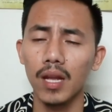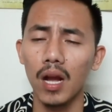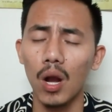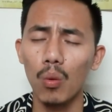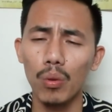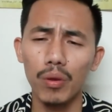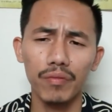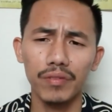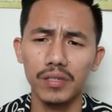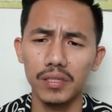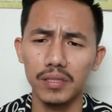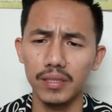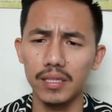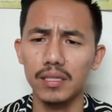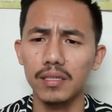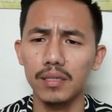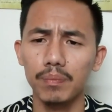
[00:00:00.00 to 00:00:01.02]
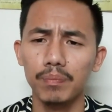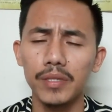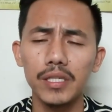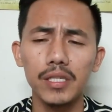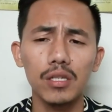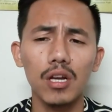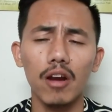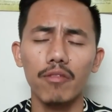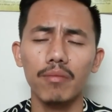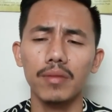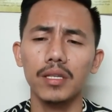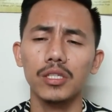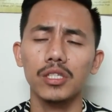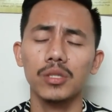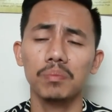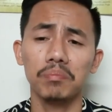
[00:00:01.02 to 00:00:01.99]
However, the PD
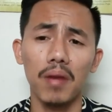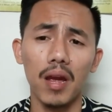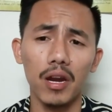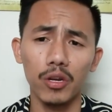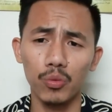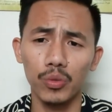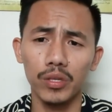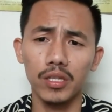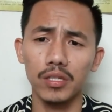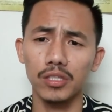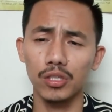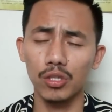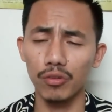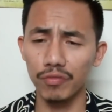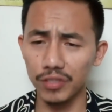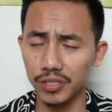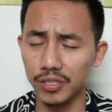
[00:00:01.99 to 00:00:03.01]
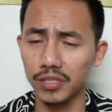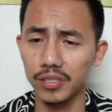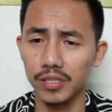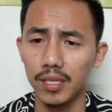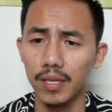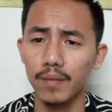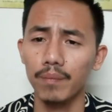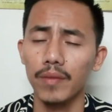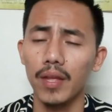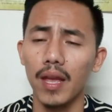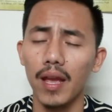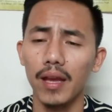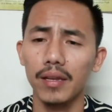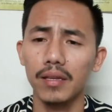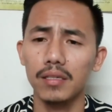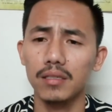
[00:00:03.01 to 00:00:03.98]
government is marred with controversies,
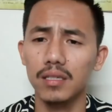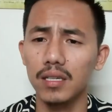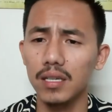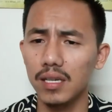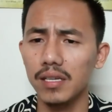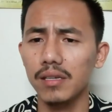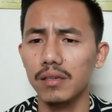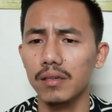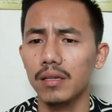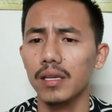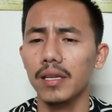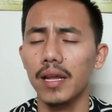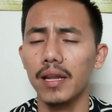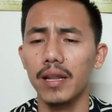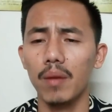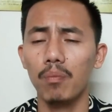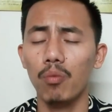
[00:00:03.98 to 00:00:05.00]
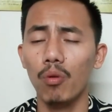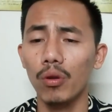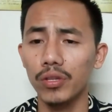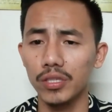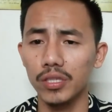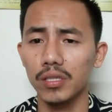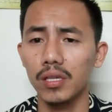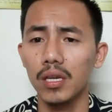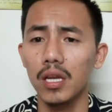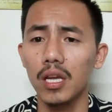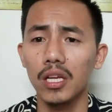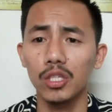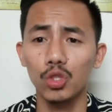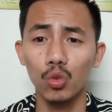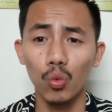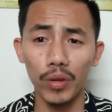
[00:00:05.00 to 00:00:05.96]
and earlier it had appointed
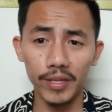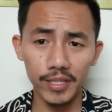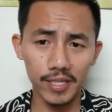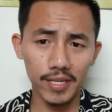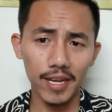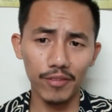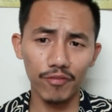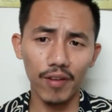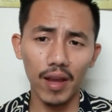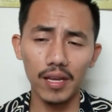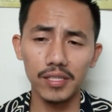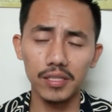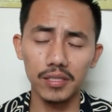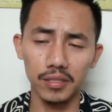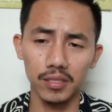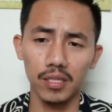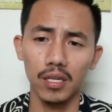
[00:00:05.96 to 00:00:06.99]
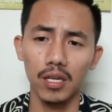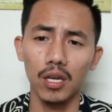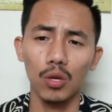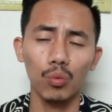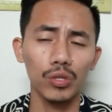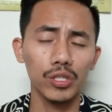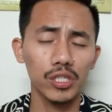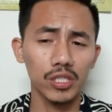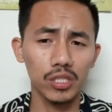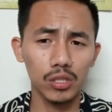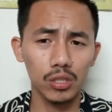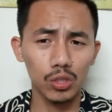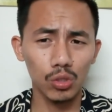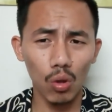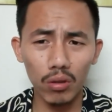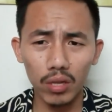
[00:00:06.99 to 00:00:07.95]
20 advisors, which is
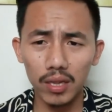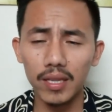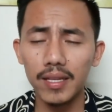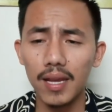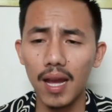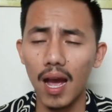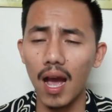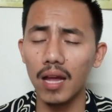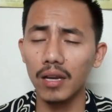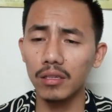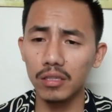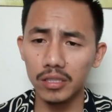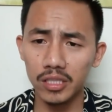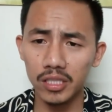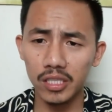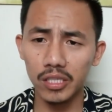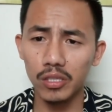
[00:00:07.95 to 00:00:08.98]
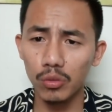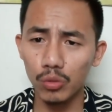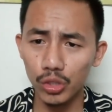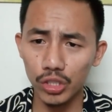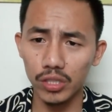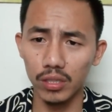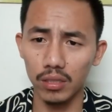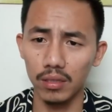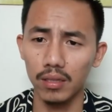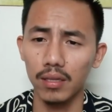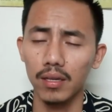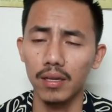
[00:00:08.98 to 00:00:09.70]
totally unconstitutional.